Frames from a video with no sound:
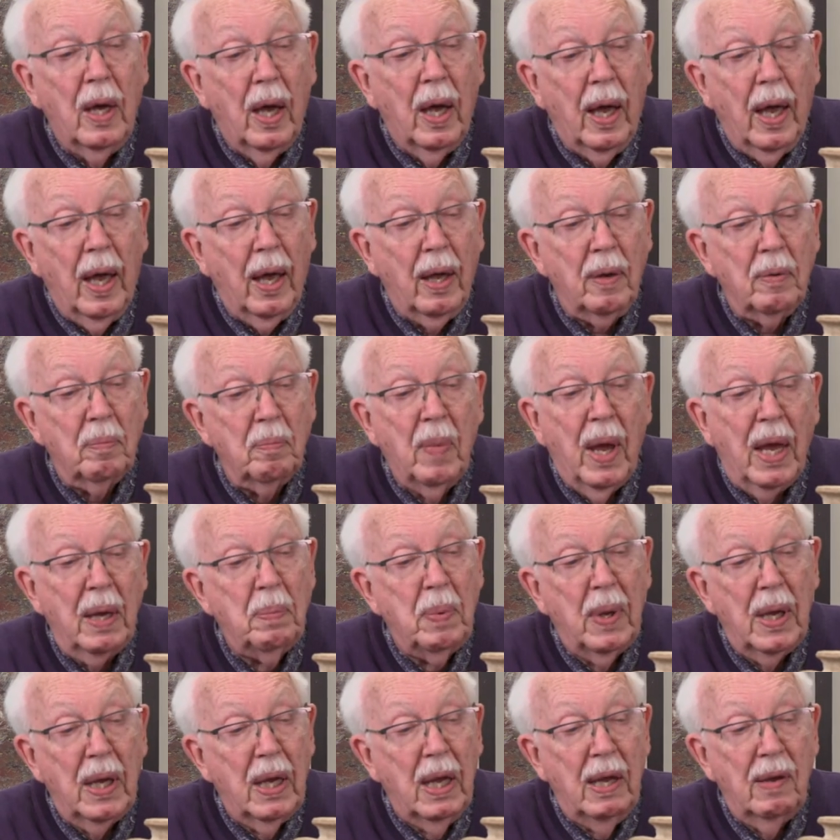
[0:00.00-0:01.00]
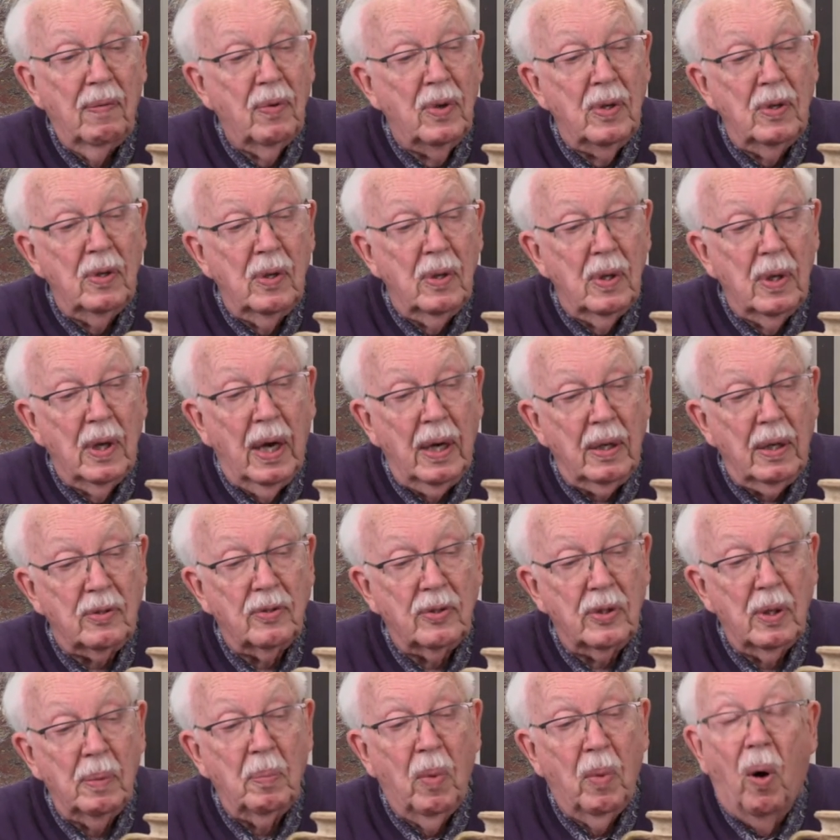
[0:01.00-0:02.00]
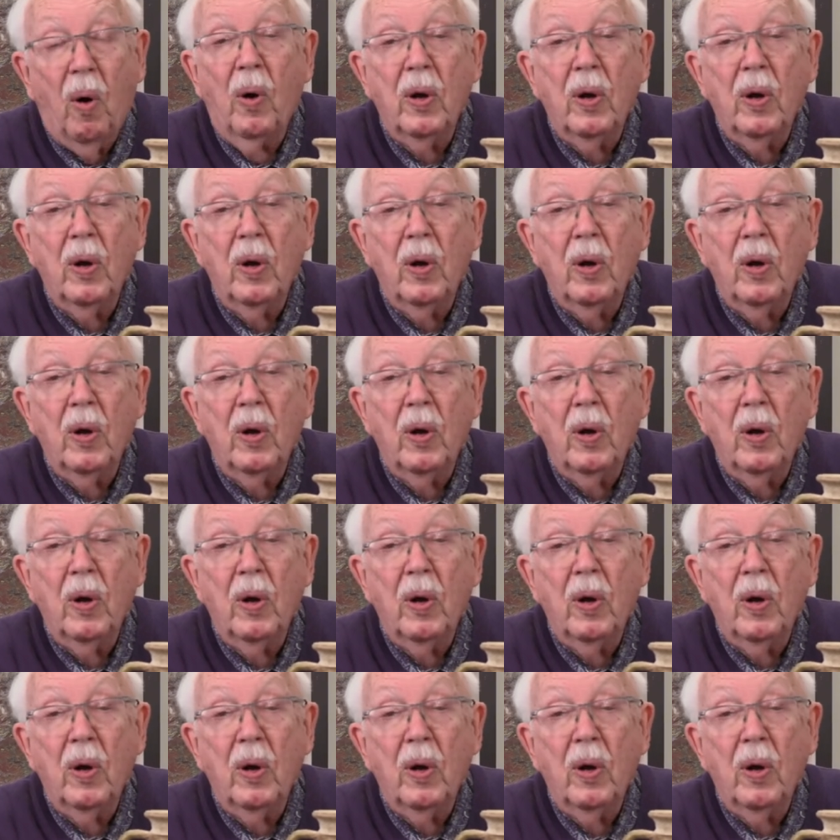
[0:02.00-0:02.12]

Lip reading: and maybe even some